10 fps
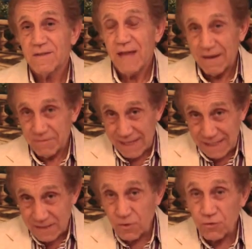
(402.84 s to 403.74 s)

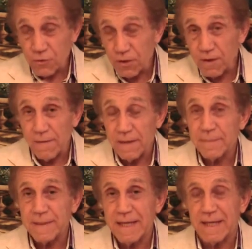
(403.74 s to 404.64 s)
Like I told you in
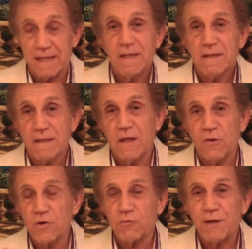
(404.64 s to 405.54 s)
the beginning, the
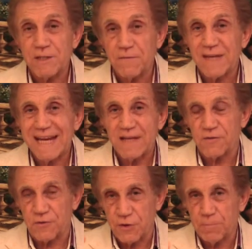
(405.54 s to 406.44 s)
lowest rates of
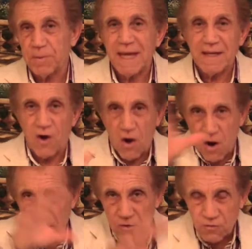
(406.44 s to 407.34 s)
cancer, Japan,
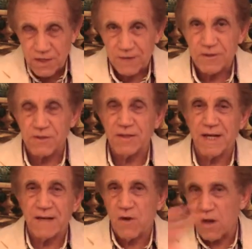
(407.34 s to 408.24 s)
all those areas in
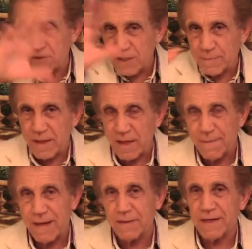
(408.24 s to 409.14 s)
there, all these
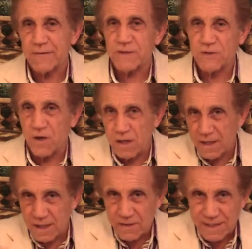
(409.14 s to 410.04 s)
Himalayan mountain areas and all
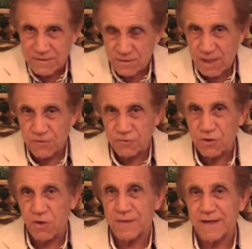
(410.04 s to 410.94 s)
the
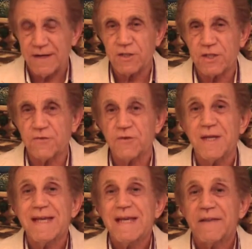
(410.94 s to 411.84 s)
countries over there, Asian countries,
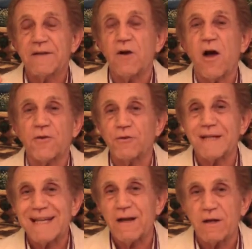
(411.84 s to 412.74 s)
they're all
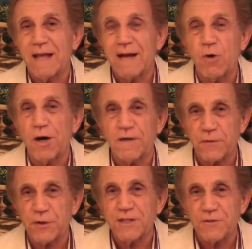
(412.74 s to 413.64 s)
drinking alkaline water
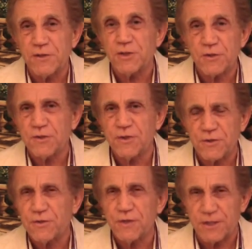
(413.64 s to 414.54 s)
for years and years and
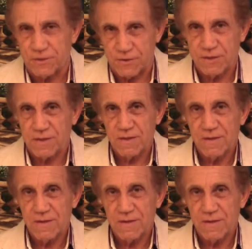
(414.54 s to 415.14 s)
years and years.